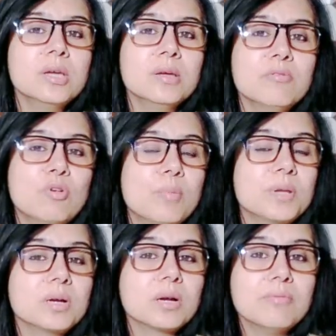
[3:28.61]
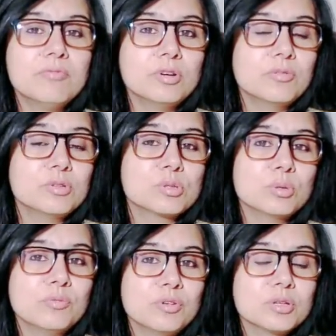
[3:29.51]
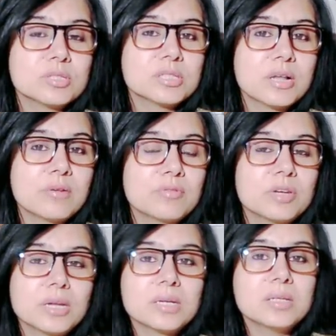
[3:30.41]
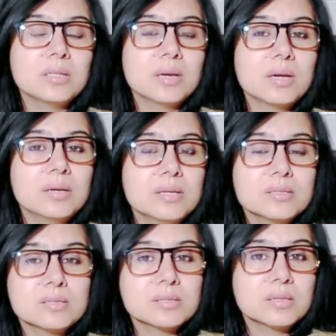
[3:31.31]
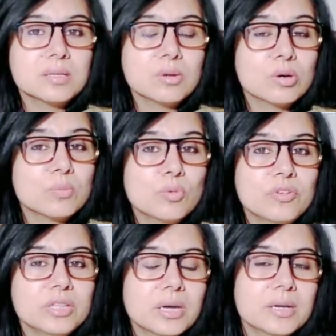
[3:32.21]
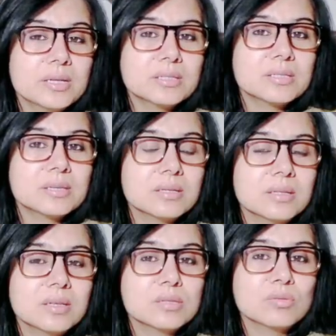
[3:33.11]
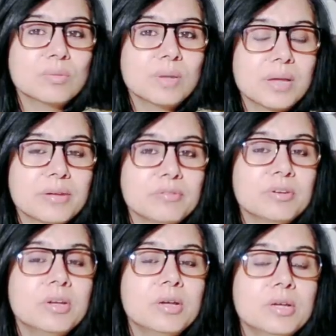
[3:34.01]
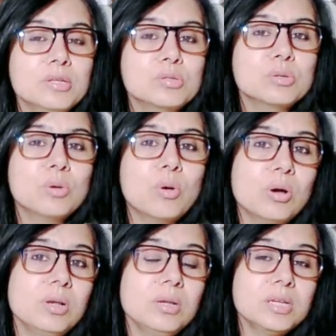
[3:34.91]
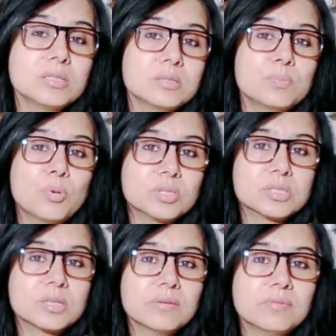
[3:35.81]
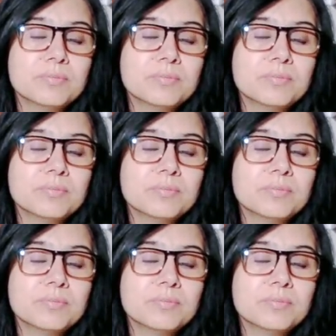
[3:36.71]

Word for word: forming a comfort zone for yourself correcting the unnecessary or removing the unnecessary things from life so all is positive